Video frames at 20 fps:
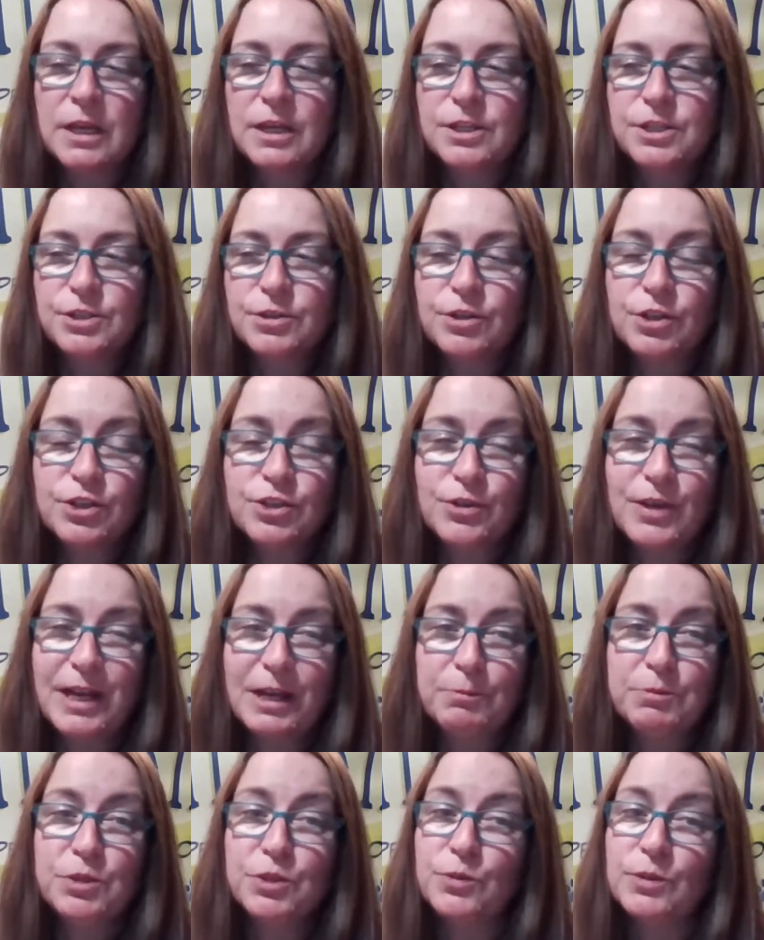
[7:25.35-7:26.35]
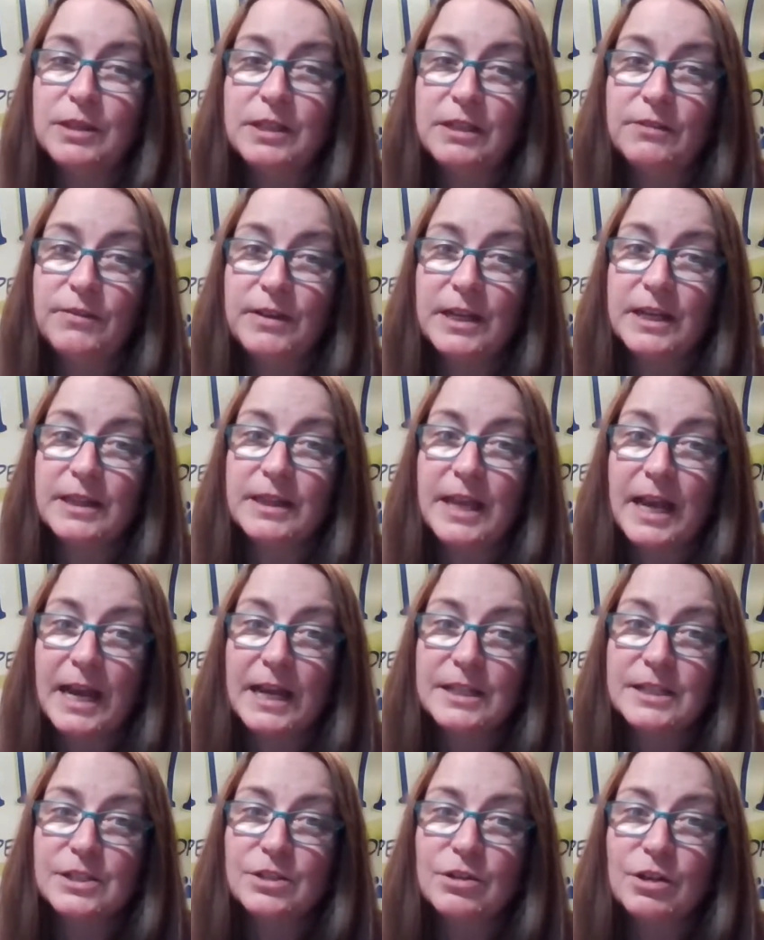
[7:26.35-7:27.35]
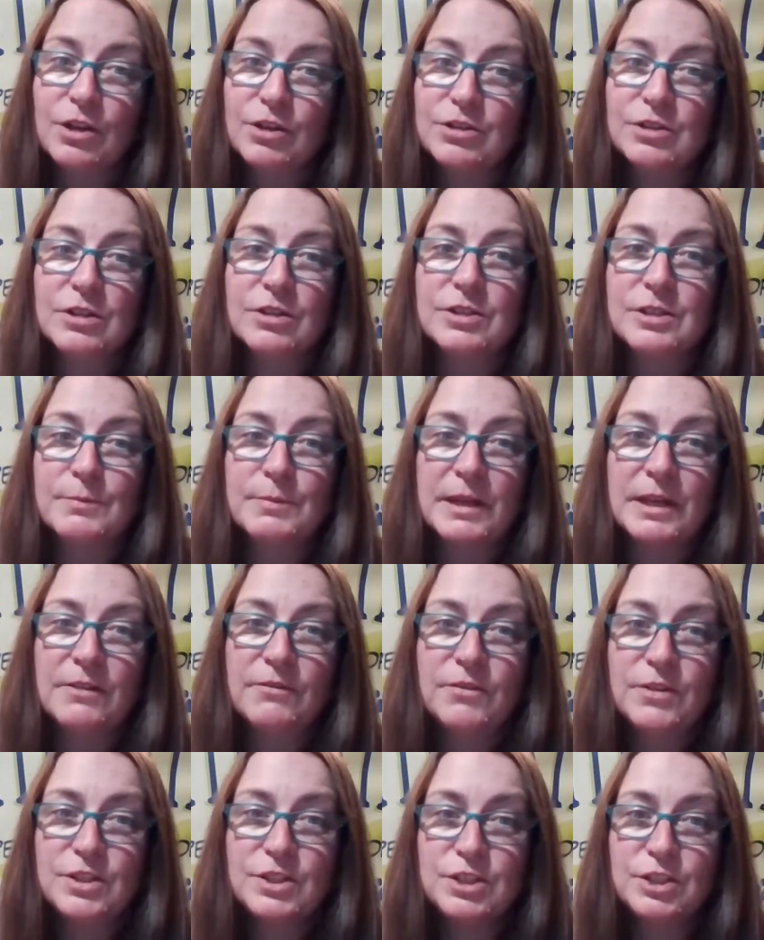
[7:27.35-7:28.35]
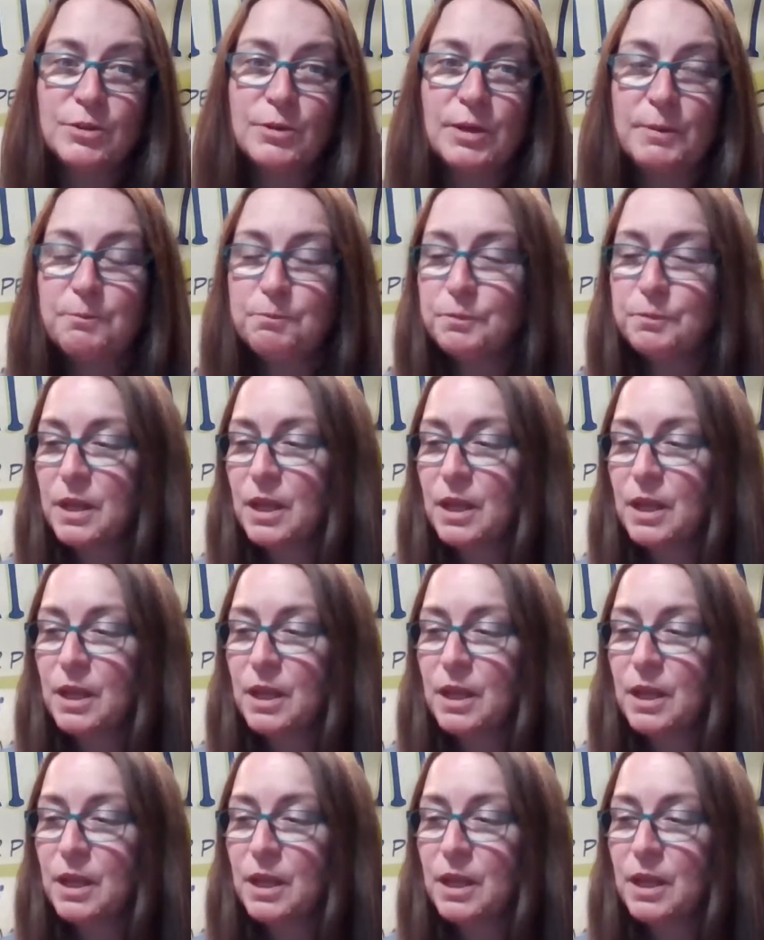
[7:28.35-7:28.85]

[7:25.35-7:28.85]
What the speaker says: So it also helps to alleviate that. So lots and lots of benefits to it.